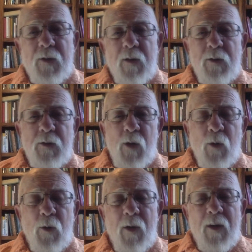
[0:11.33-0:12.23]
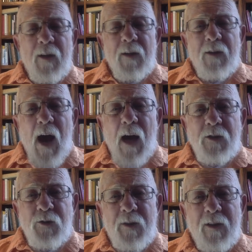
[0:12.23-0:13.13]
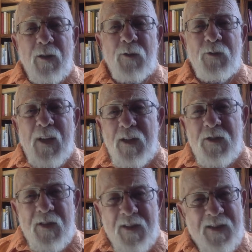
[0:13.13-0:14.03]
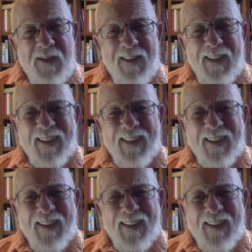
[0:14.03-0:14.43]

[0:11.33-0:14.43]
there's no doctrinal thesis